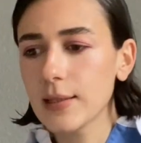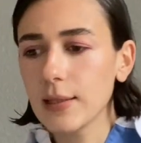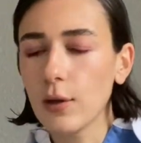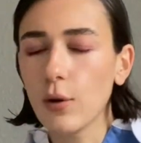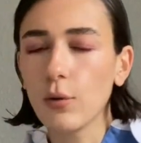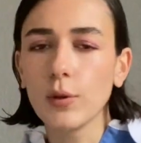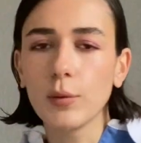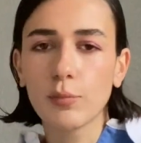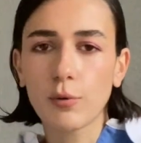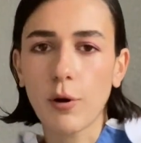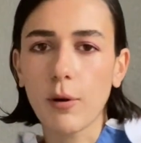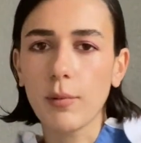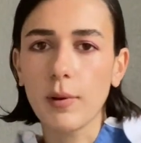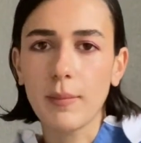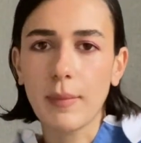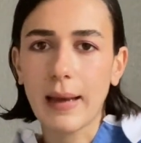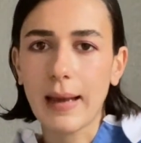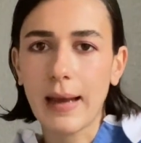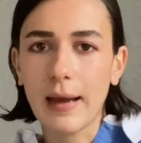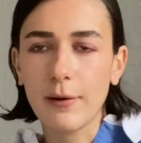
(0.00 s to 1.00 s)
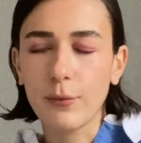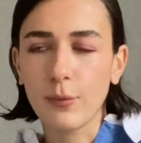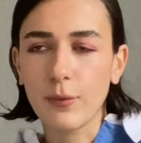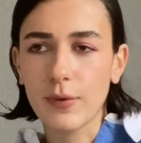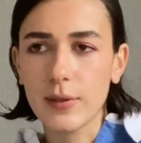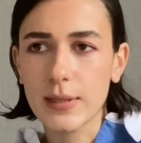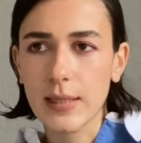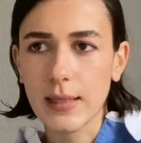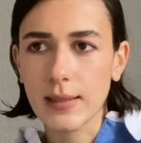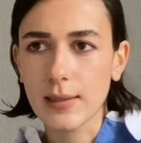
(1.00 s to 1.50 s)
the only problem I have
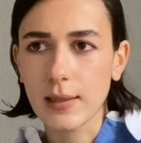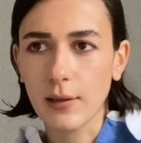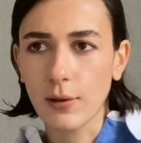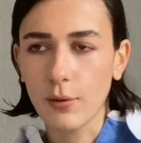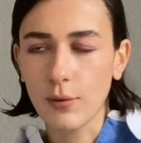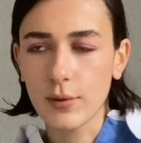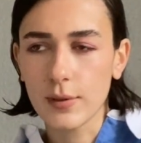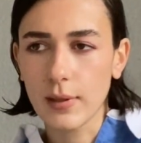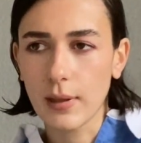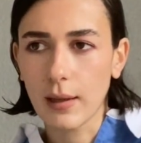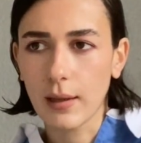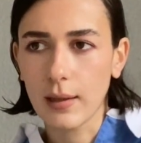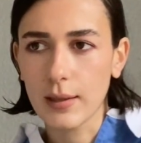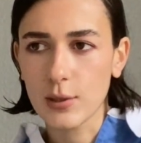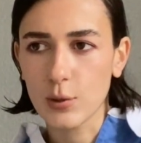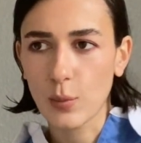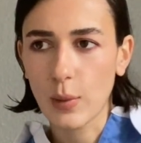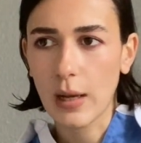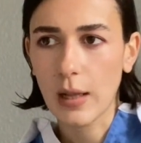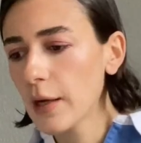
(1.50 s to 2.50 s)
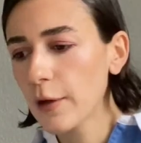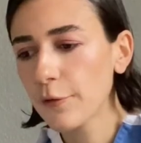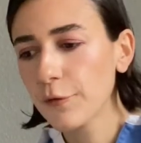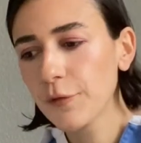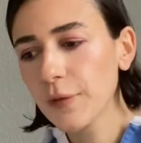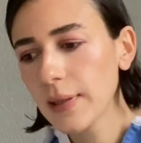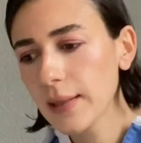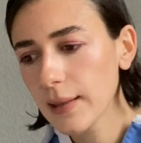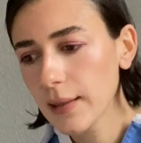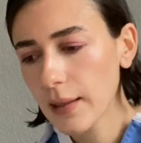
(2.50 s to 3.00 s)
with sexy clothing as well.
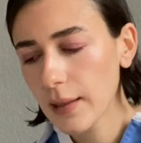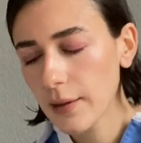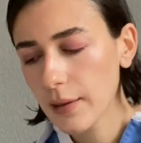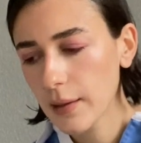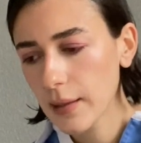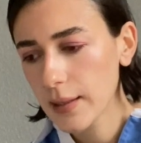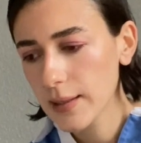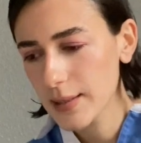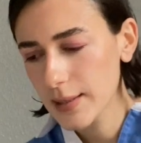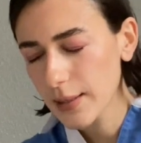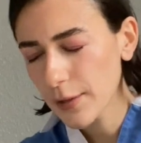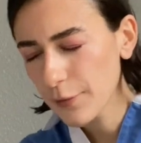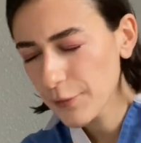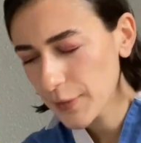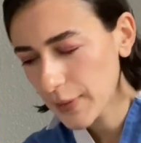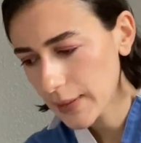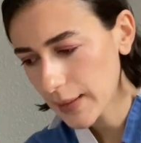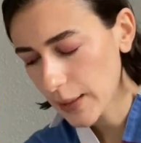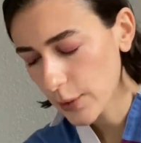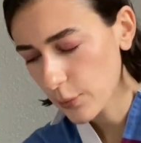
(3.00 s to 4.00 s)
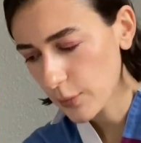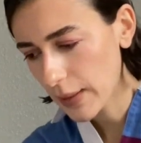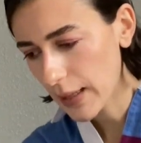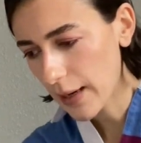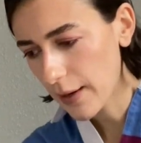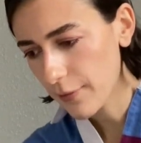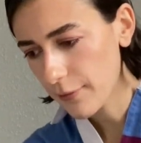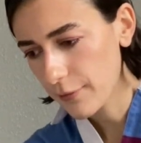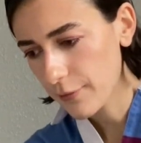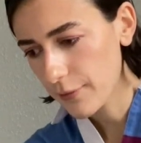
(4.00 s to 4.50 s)
I still feel like we
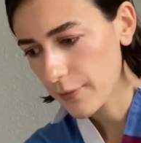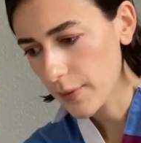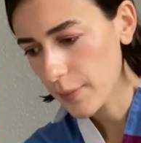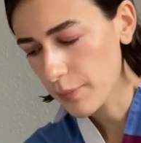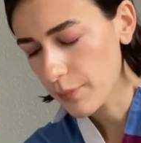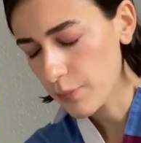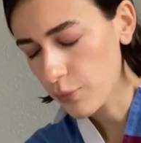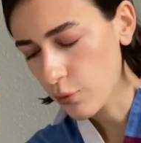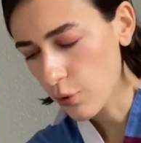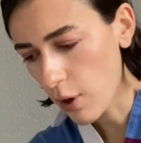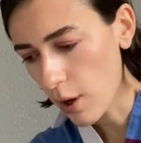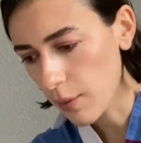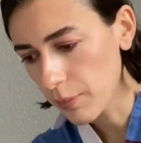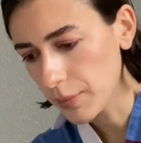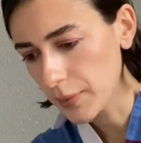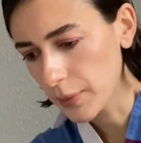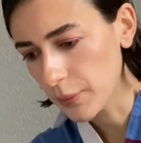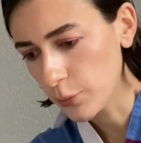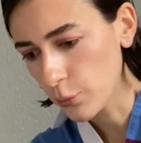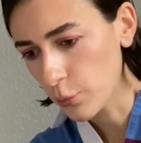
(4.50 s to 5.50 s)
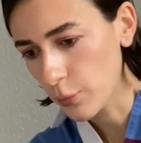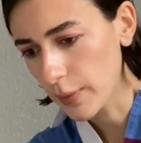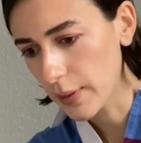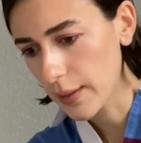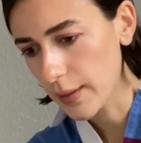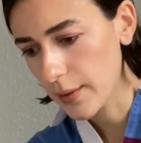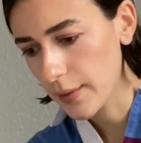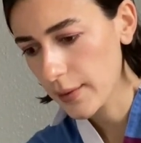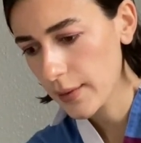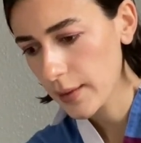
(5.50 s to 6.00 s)
have a problem
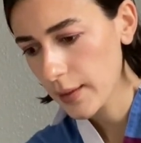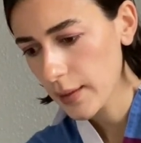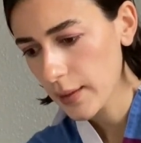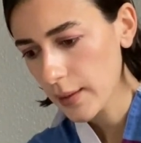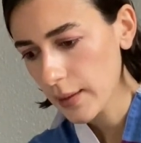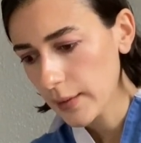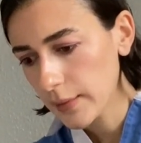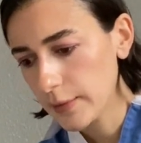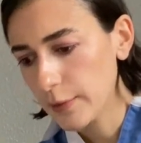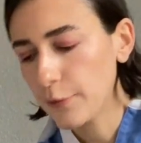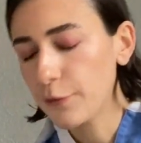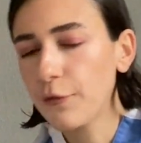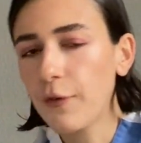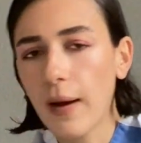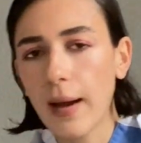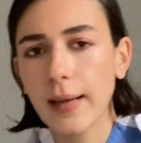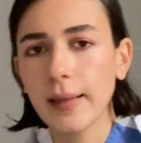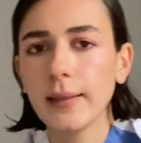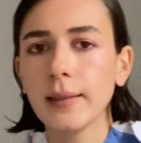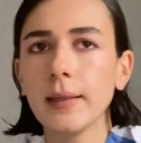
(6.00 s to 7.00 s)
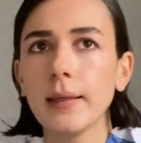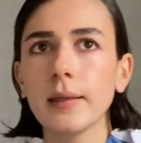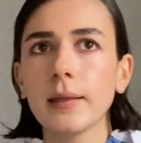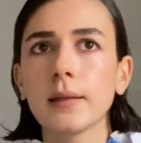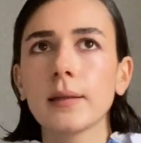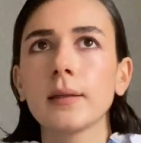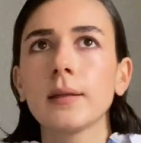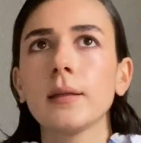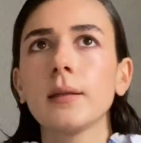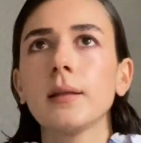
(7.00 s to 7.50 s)
with
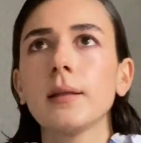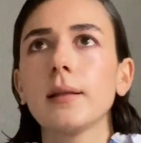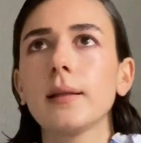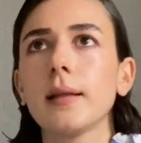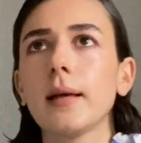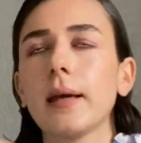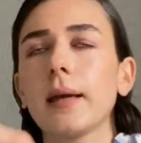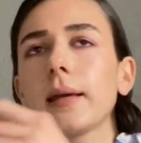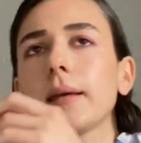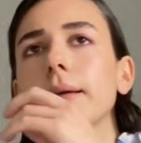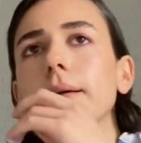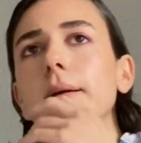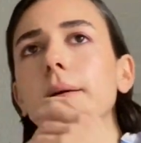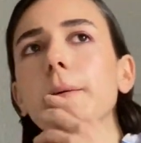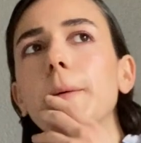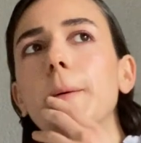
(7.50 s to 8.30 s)
defining like